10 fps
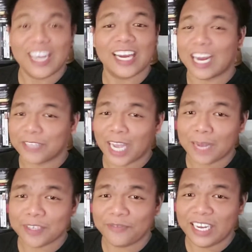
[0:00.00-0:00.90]
Now,
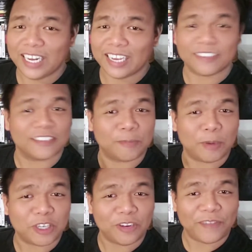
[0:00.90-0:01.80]
Tom Savini is the
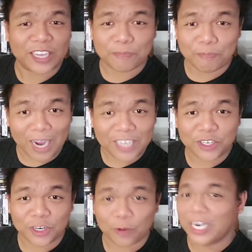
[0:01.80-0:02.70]
special effects
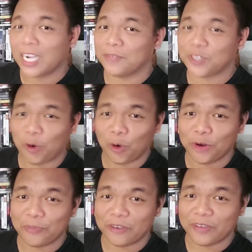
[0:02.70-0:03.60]
meister when it comes to
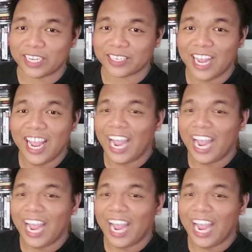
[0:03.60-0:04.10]
horror movies,